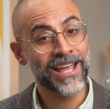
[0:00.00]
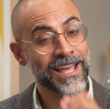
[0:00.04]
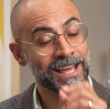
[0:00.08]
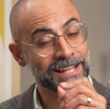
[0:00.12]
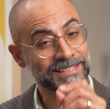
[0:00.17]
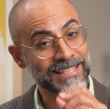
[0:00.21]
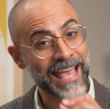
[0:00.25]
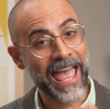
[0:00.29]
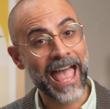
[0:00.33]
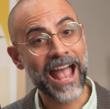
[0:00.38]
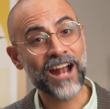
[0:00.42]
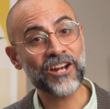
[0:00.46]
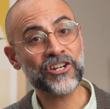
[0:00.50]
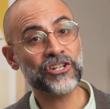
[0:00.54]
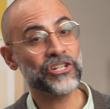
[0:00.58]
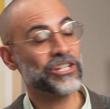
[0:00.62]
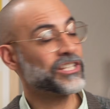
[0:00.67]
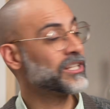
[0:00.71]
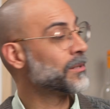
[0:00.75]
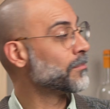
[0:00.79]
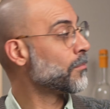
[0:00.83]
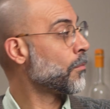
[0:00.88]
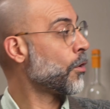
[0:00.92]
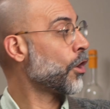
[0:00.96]
it's actually
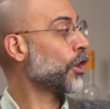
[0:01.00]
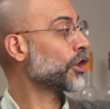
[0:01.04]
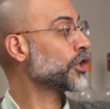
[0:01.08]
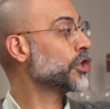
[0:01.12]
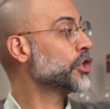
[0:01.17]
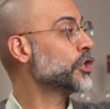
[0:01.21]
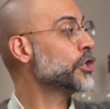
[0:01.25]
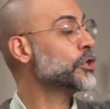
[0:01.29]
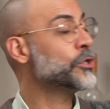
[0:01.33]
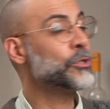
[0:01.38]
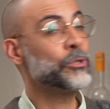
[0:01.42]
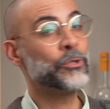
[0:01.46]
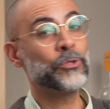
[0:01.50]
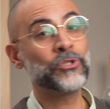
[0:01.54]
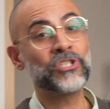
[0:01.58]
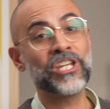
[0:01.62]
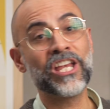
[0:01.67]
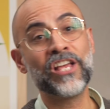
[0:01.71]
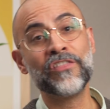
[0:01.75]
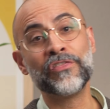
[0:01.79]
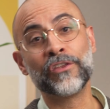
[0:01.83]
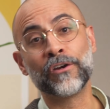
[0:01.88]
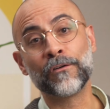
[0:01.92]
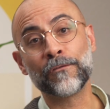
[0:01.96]
the mark used
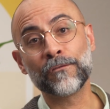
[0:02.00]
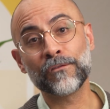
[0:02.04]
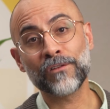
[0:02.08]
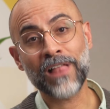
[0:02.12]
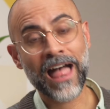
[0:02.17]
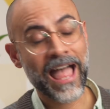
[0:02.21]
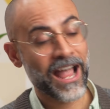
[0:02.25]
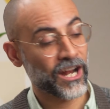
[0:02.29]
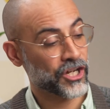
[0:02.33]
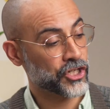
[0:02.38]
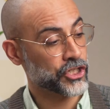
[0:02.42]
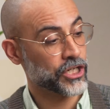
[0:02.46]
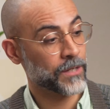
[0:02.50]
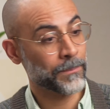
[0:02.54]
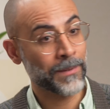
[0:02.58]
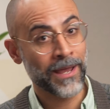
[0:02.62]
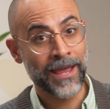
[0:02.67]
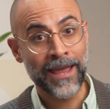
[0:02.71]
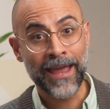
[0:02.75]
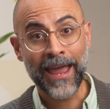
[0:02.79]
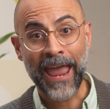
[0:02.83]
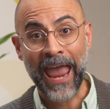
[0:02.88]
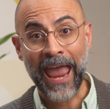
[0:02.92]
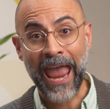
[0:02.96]
in their flagship
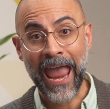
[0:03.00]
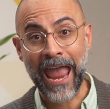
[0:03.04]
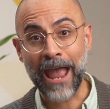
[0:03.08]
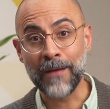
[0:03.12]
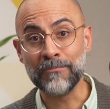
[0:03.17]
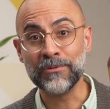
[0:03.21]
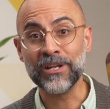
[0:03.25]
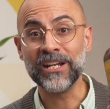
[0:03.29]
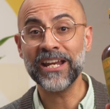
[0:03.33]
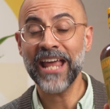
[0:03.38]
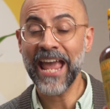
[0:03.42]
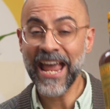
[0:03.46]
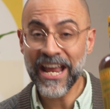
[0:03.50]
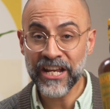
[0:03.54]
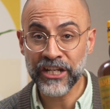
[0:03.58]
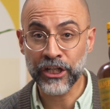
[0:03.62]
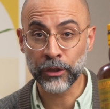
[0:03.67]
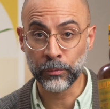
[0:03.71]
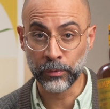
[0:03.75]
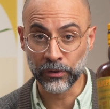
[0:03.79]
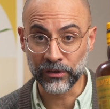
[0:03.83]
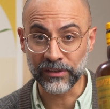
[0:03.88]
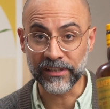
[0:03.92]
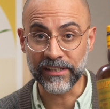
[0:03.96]
Hampden 8-year
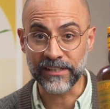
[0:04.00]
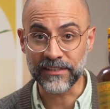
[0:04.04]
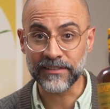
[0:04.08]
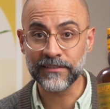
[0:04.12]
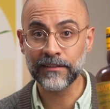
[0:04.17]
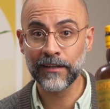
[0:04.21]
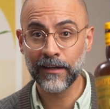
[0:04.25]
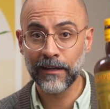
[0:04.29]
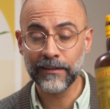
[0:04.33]
release.